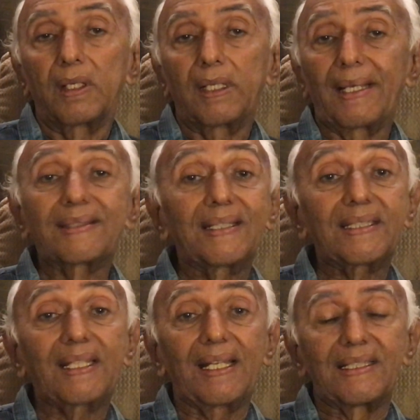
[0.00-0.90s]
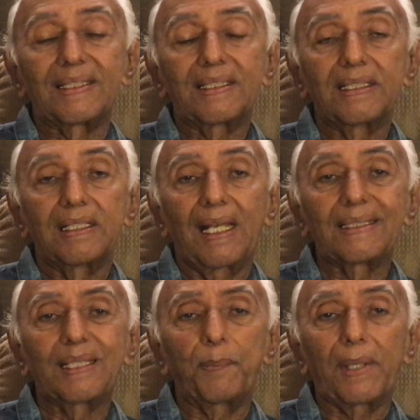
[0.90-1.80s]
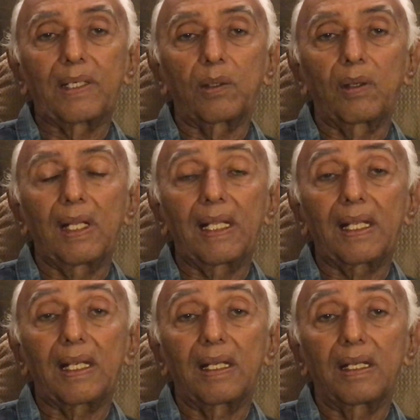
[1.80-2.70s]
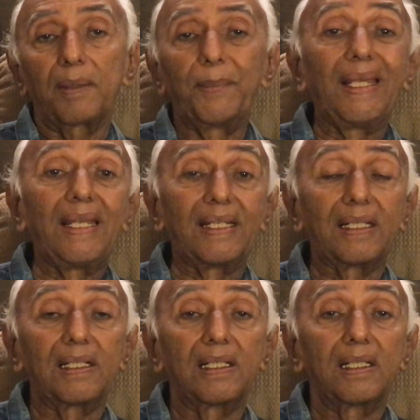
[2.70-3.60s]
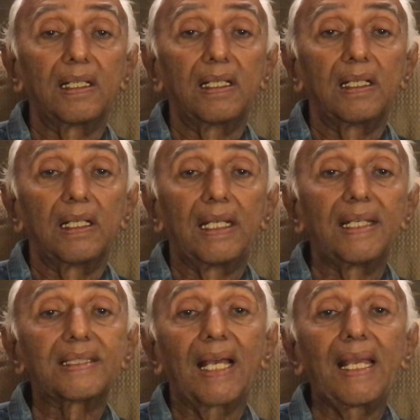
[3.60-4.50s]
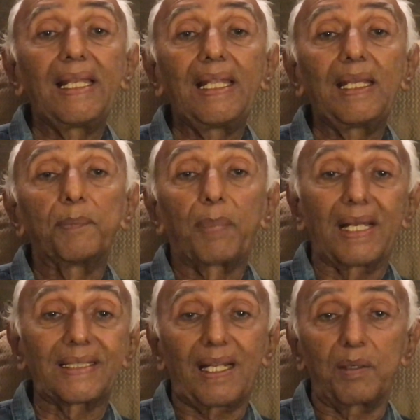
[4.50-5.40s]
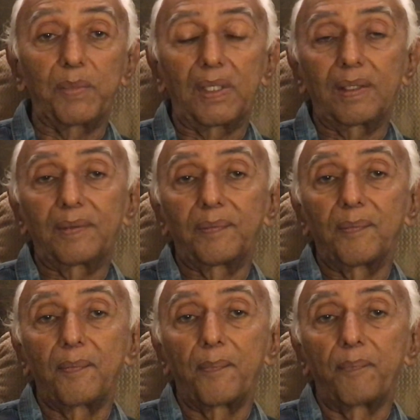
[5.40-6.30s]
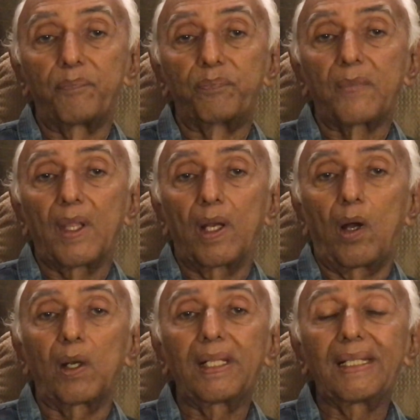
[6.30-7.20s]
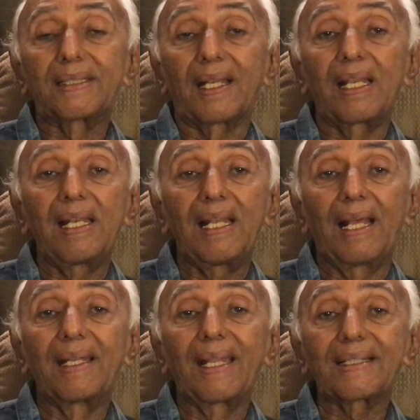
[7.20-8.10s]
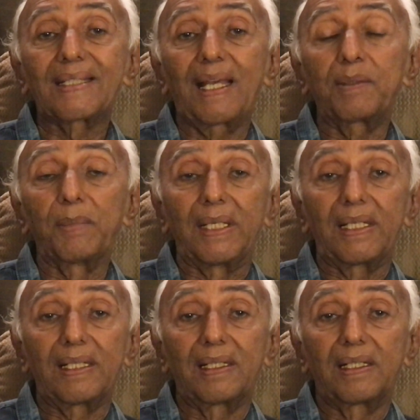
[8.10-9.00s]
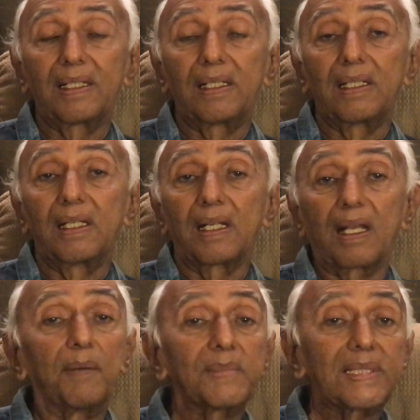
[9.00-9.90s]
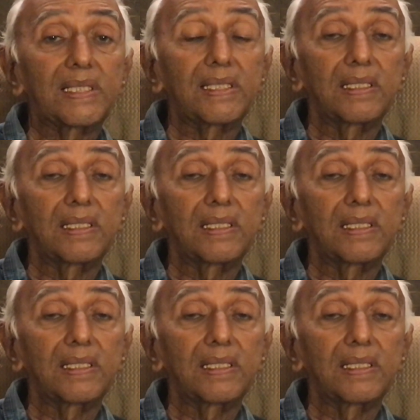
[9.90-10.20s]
Existence as a particular being is highly pleasurable. All the thrill and excitement comes